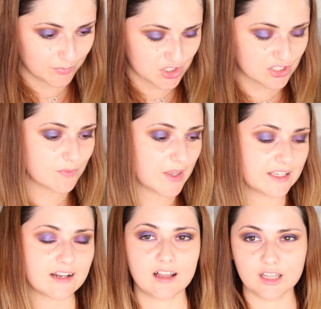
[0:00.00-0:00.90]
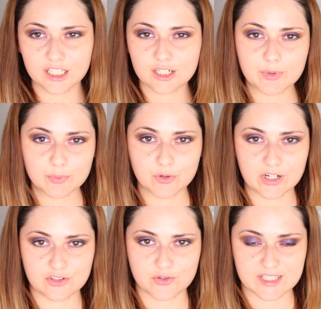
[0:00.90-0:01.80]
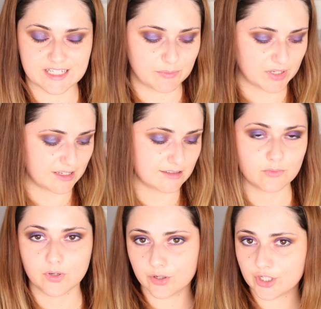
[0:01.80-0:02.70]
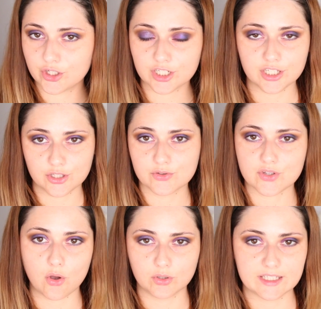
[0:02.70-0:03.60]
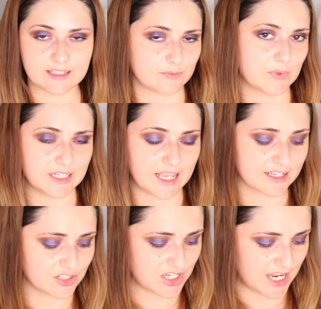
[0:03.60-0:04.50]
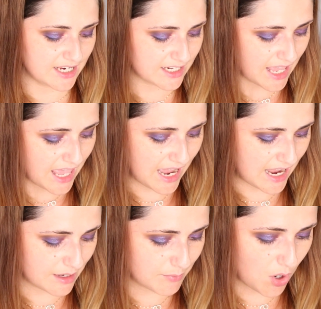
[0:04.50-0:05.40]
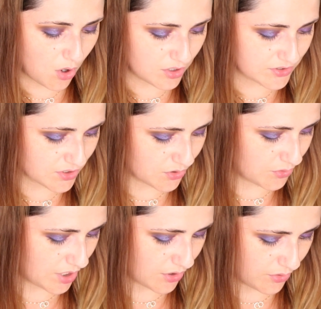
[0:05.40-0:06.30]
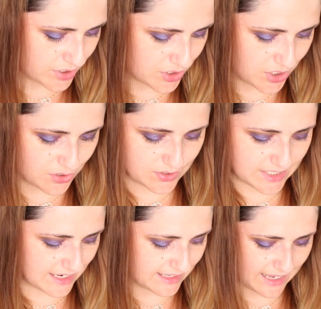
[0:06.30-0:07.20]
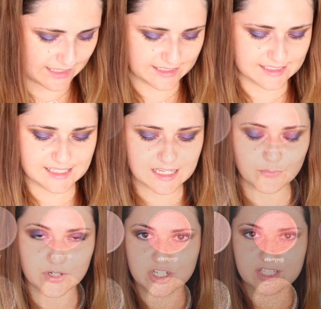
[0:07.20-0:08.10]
But just to make it a little bit more interesting, because we could use only this Magnetic shade, I am also going to use a Galaxy, which